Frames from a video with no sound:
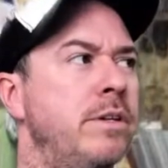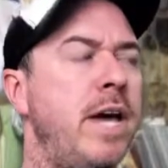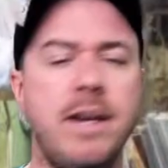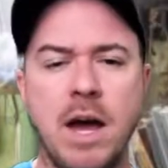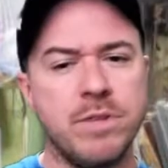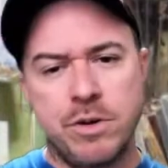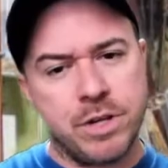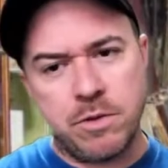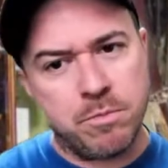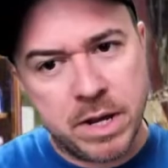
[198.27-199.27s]
he knows they're
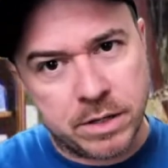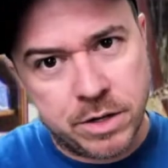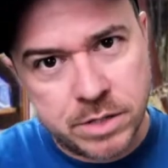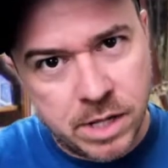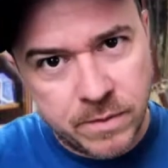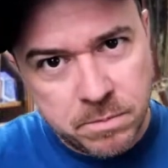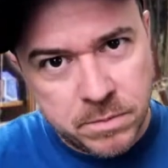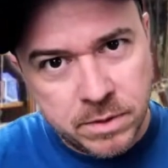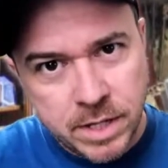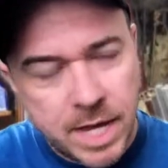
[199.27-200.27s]
shooting pictures of him.
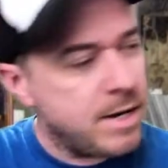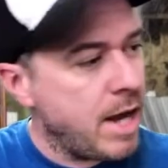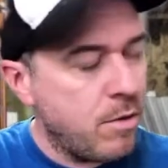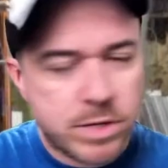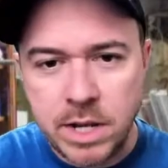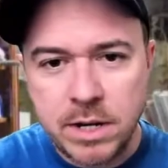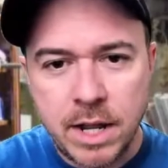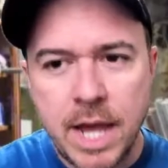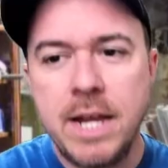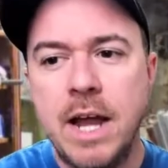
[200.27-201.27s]
He knows it.
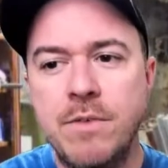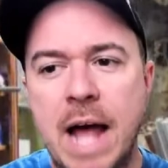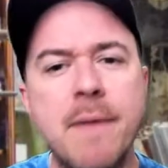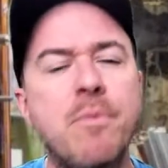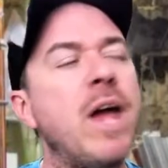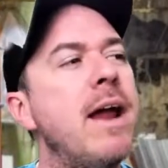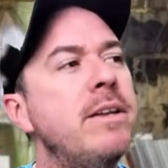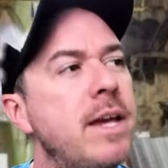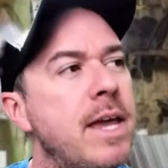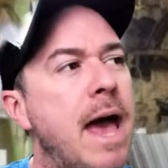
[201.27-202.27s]
He knows. I
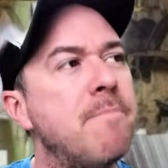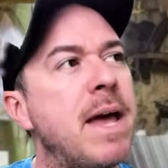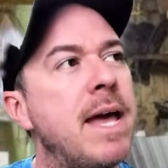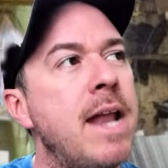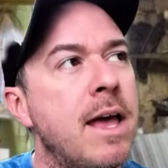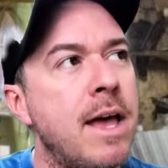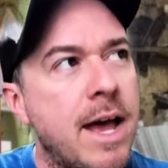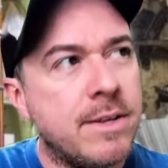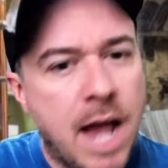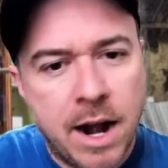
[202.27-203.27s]
guarantee you that man
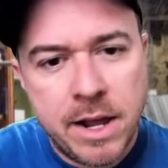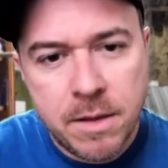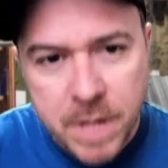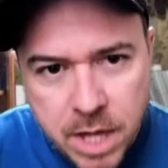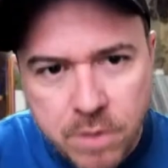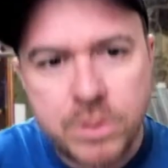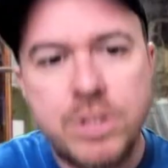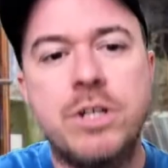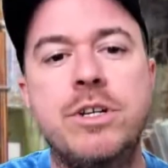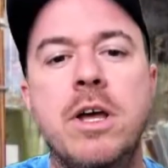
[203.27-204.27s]
has hired him a
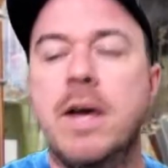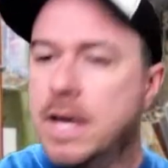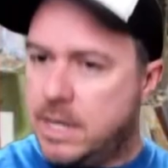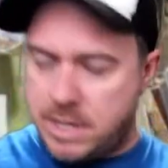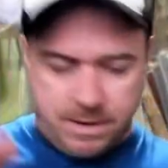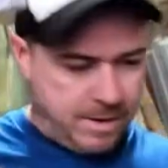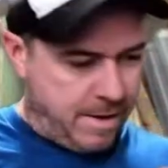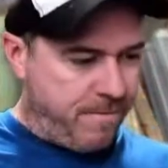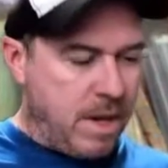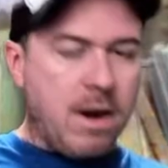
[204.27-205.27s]
coach
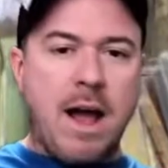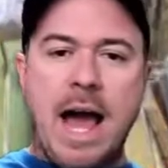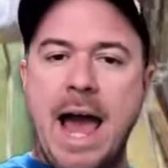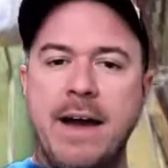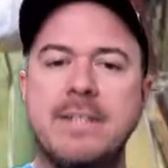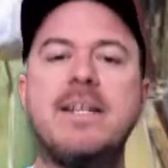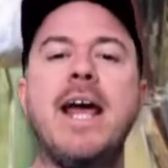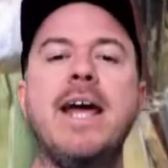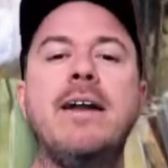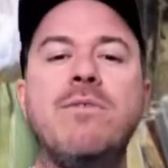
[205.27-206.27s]
to figure out how to
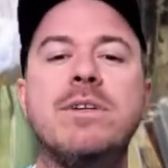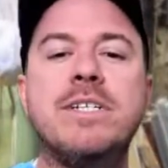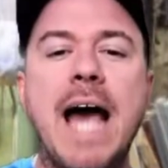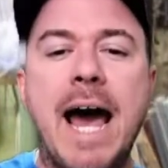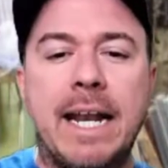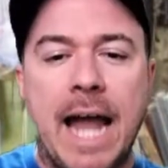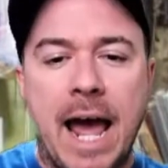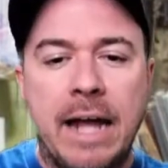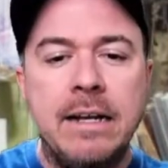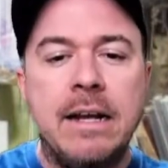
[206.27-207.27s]
stand on the
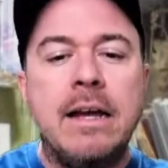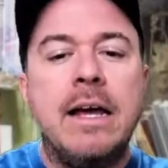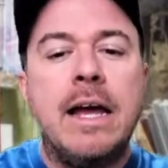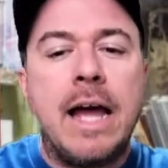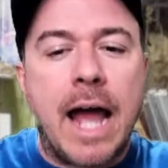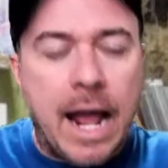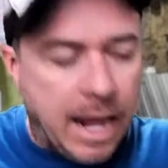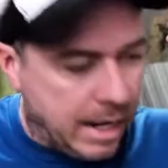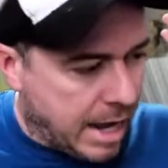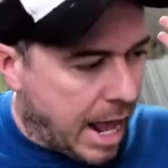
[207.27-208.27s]
sideline
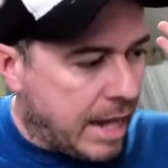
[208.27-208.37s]
and